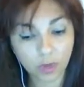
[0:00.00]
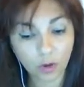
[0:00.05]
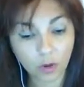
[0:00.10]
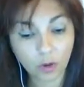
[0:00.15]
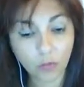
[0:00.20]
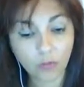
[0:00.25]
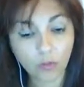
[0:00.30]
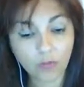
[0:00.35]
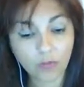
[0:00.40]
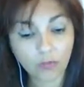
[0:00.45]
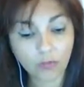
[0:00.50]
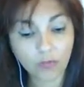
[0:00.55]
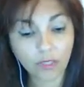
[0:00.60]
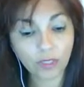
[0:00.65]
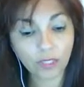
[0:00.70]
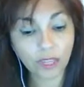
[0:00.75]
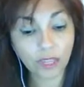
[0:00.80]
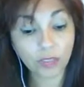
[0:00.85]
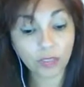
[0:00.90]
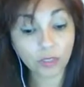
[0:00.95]

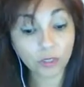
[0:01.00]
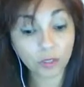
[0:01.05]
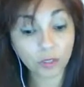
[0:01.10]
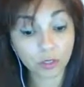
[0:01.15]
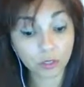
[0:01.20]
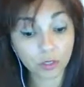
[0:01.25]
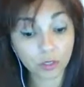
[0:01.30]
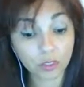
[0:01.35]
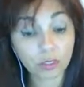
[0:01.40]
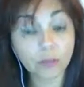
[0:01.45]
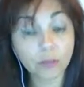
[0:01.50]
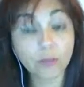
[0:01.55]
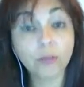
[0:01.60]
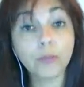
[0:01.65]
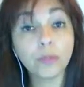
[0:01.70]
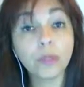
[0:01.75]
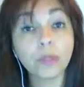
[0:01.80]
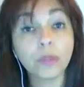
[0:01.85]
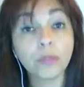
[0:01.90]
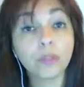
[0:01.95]
within a certain
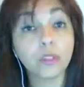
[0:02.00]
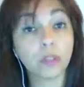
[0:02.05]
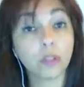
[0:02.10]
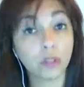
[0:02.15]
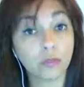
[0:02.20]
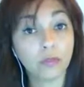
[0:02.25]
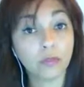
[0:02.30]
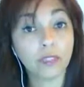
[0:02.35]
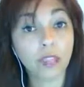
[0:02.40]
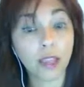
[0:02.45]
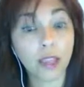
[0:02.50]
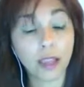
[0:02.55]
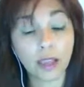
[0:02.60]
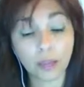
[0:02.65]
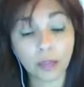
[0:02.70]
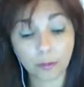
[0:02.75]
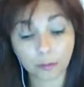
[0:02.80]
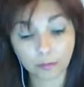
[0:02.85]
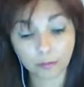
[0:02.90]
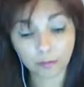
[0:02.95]
period of
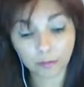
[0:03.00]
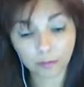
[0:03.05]
time.